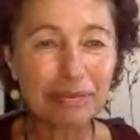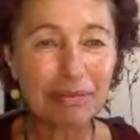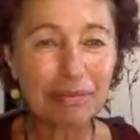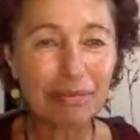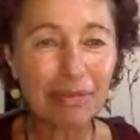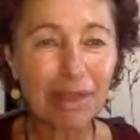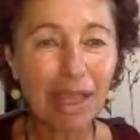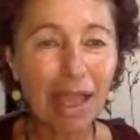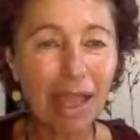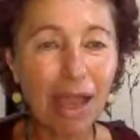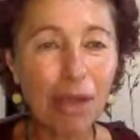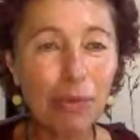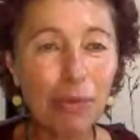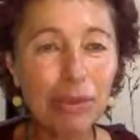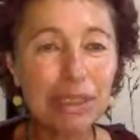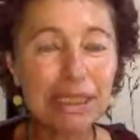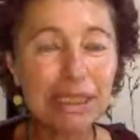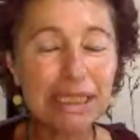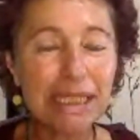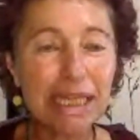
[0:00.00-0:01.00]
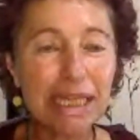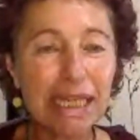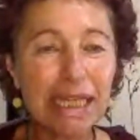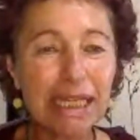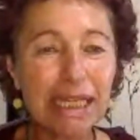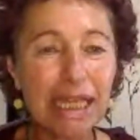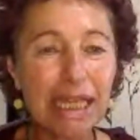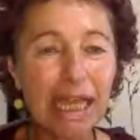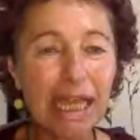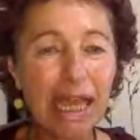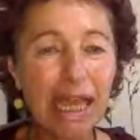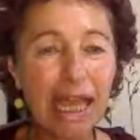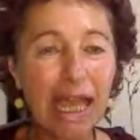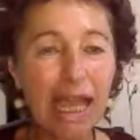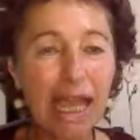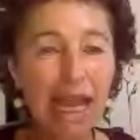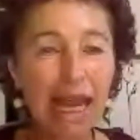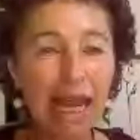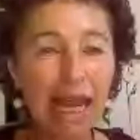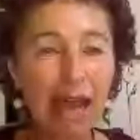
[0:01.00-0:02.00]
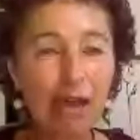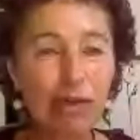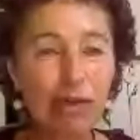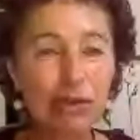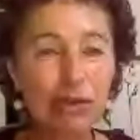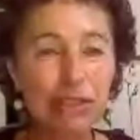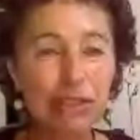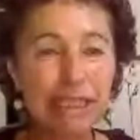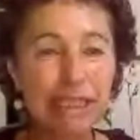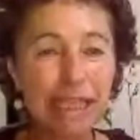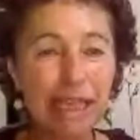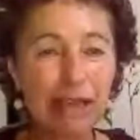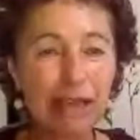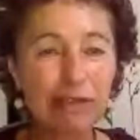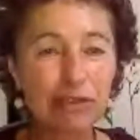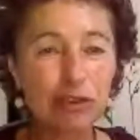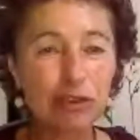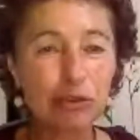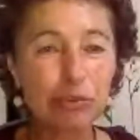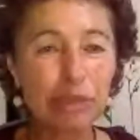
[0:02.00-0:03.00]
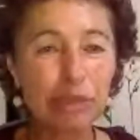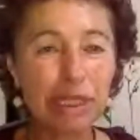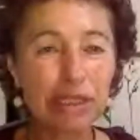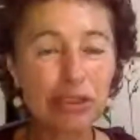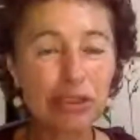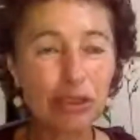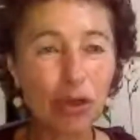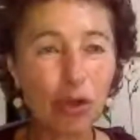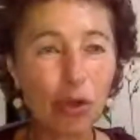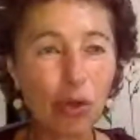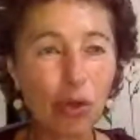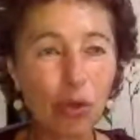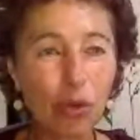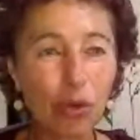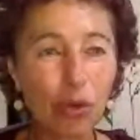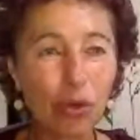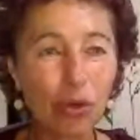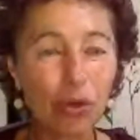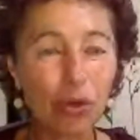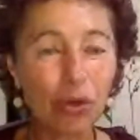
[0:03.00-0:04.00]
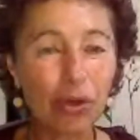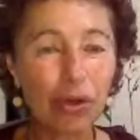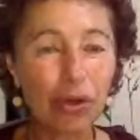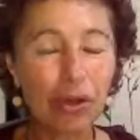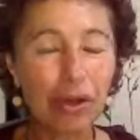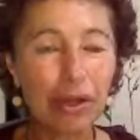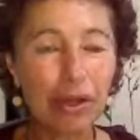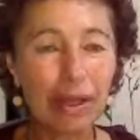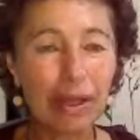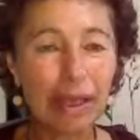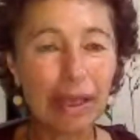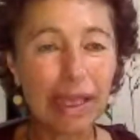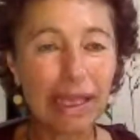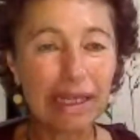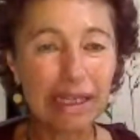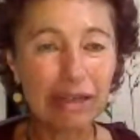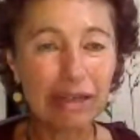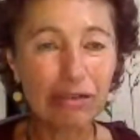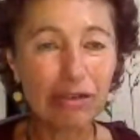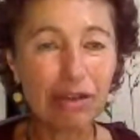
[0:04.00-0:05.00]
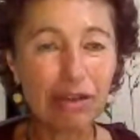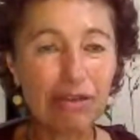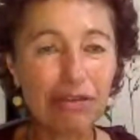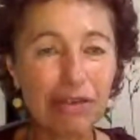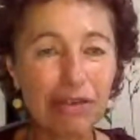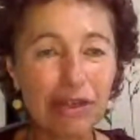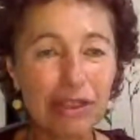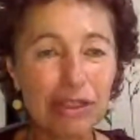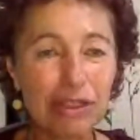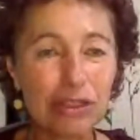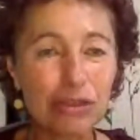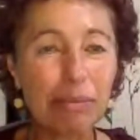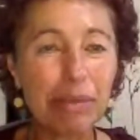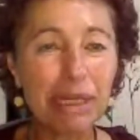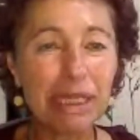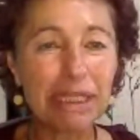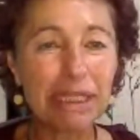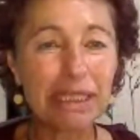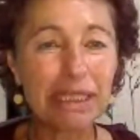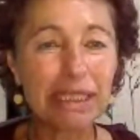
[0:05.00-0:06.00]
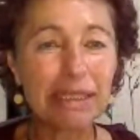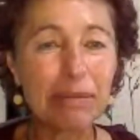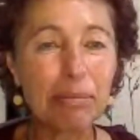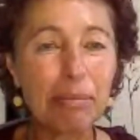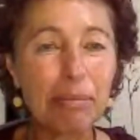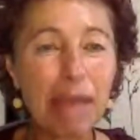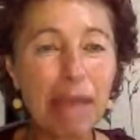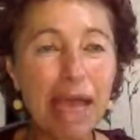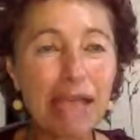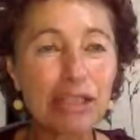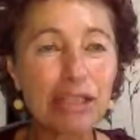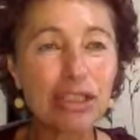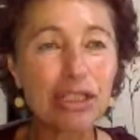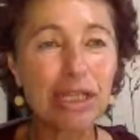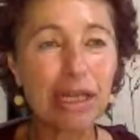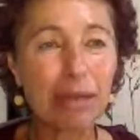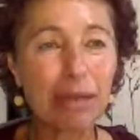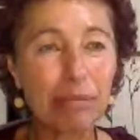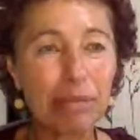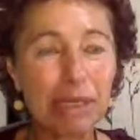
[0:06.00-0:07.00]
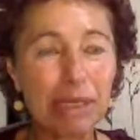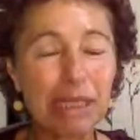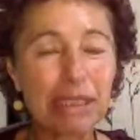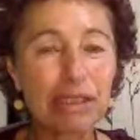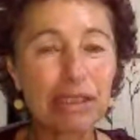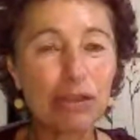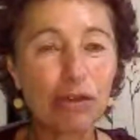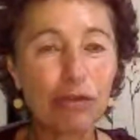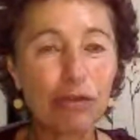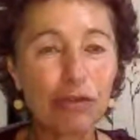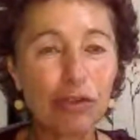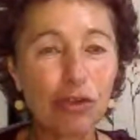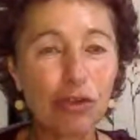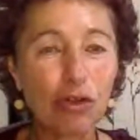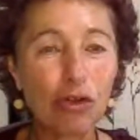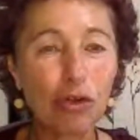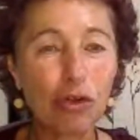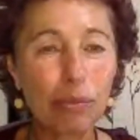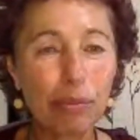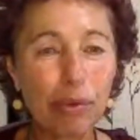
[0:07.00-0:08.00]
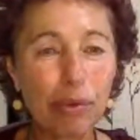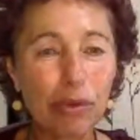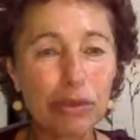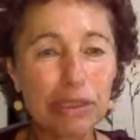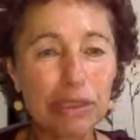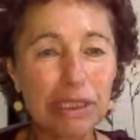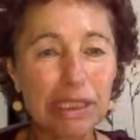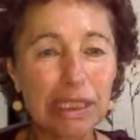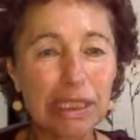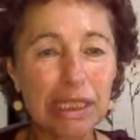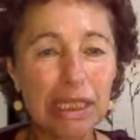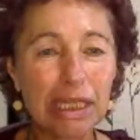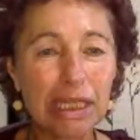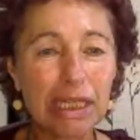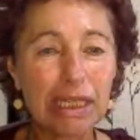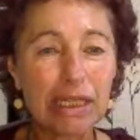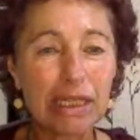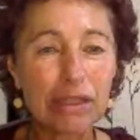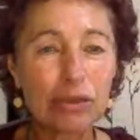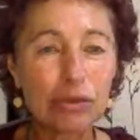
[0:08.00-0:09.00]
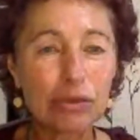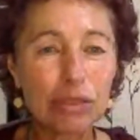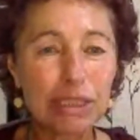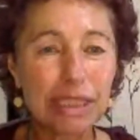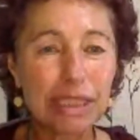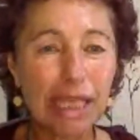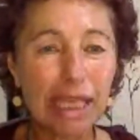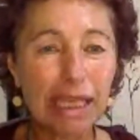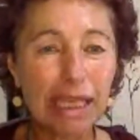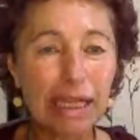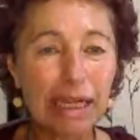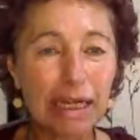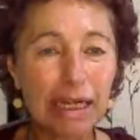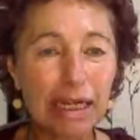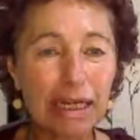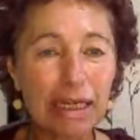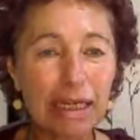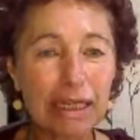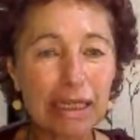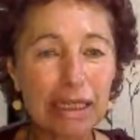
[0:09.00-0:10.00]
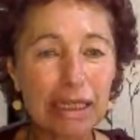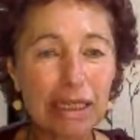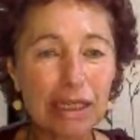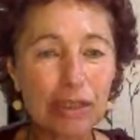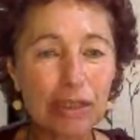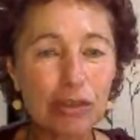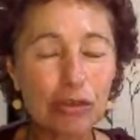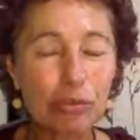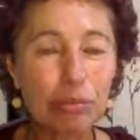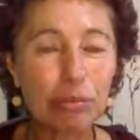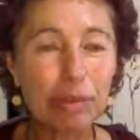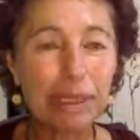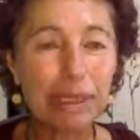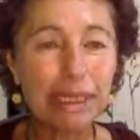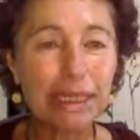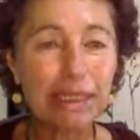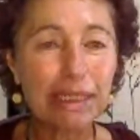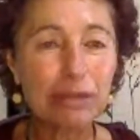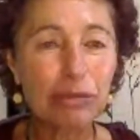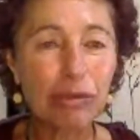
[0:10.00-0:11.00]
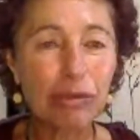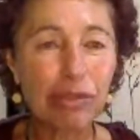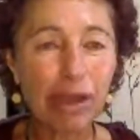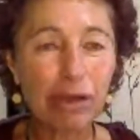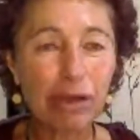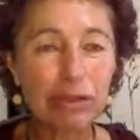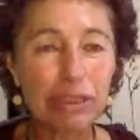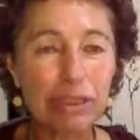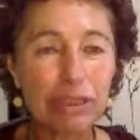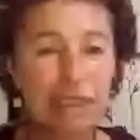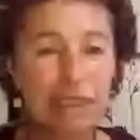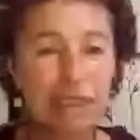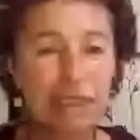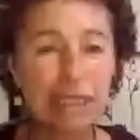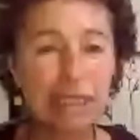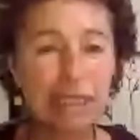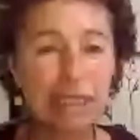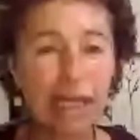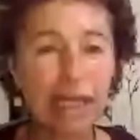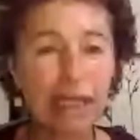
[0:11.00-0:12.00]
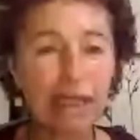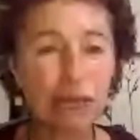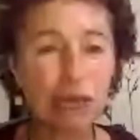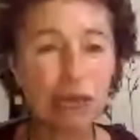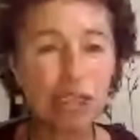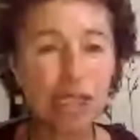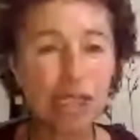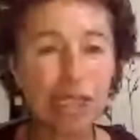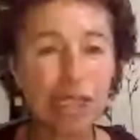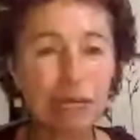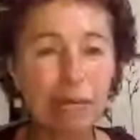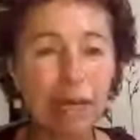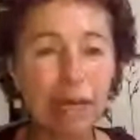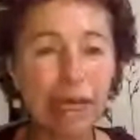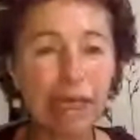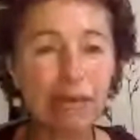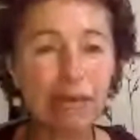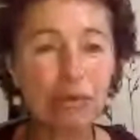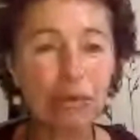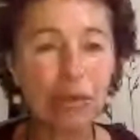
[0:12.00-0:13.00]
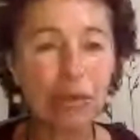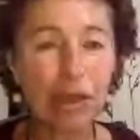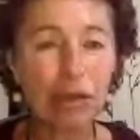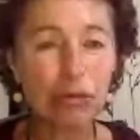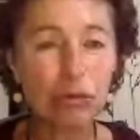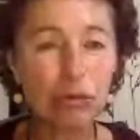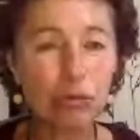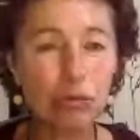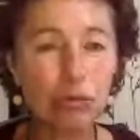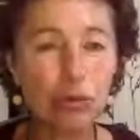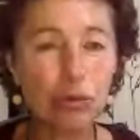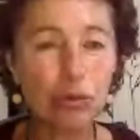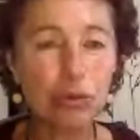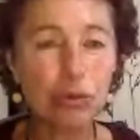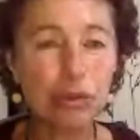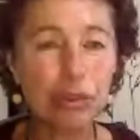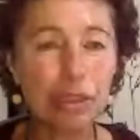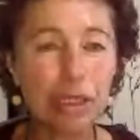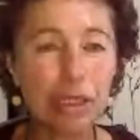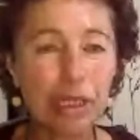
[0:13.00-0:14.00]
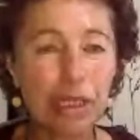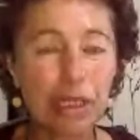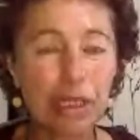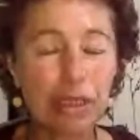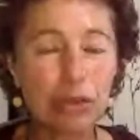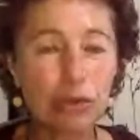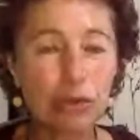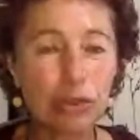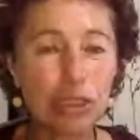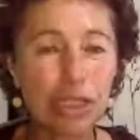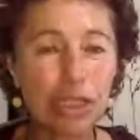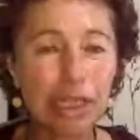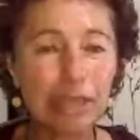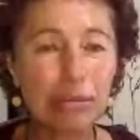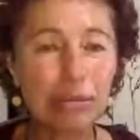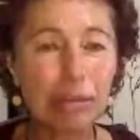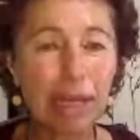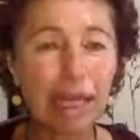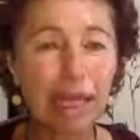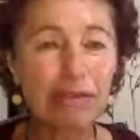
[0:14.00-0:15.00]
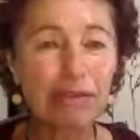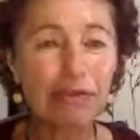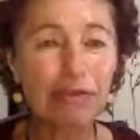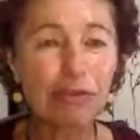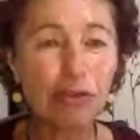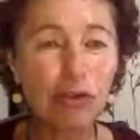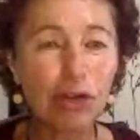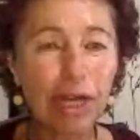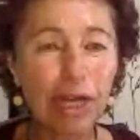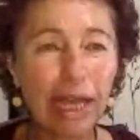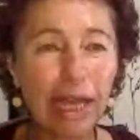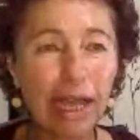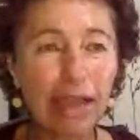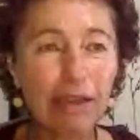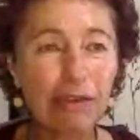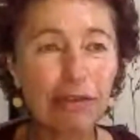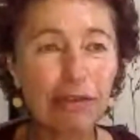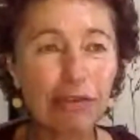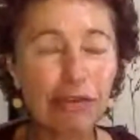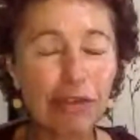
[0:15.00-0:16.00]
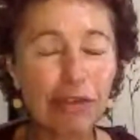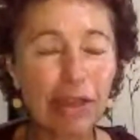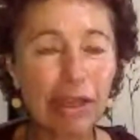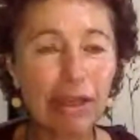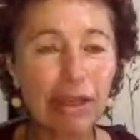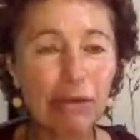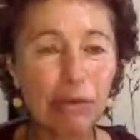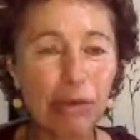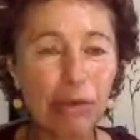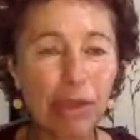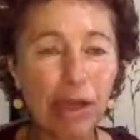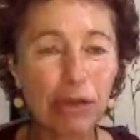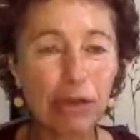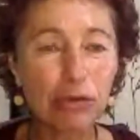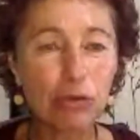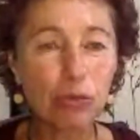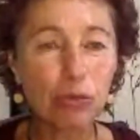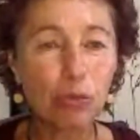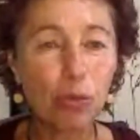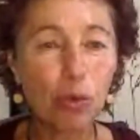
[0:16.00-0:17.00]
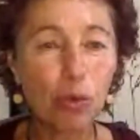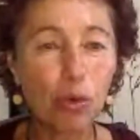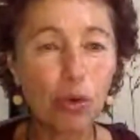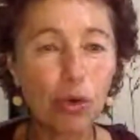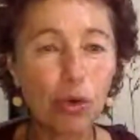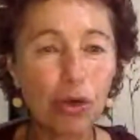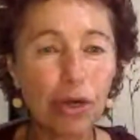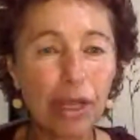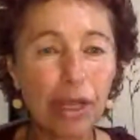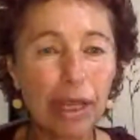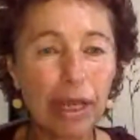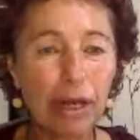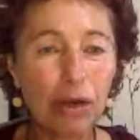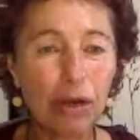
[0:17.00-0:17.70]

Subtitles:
I will say, allow yourselves to be at awe and in reverence to the ability, the magical ability of your body to cycle, to bleed without dying, to shed blood without wound, to shed blood for life and without war, and